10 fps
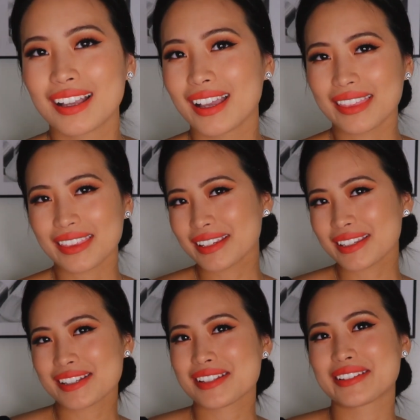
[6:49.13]
I think
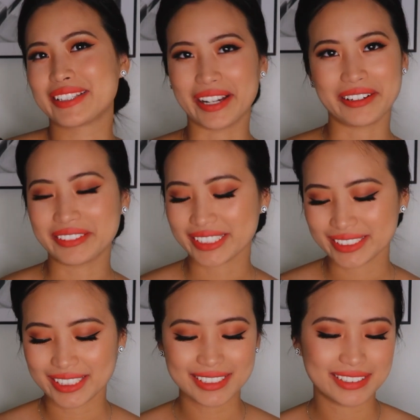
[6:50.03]
it's
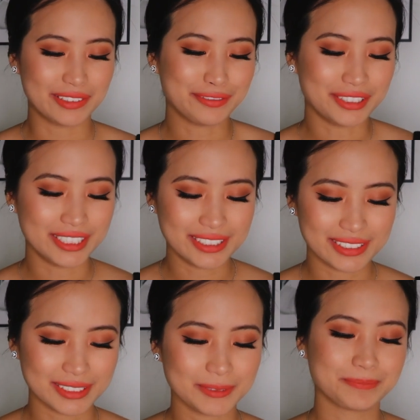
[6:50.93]
daring, it's different.
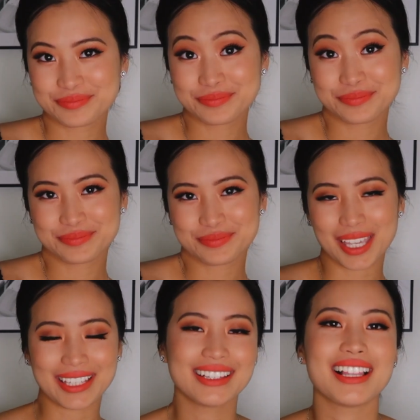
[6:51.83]

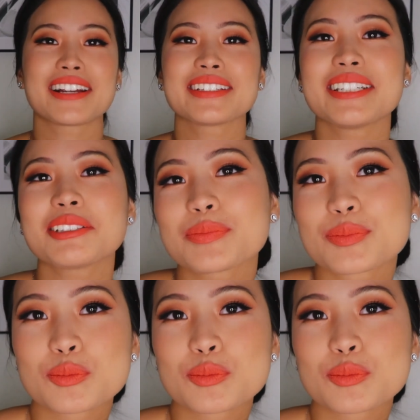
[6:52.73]
You like that?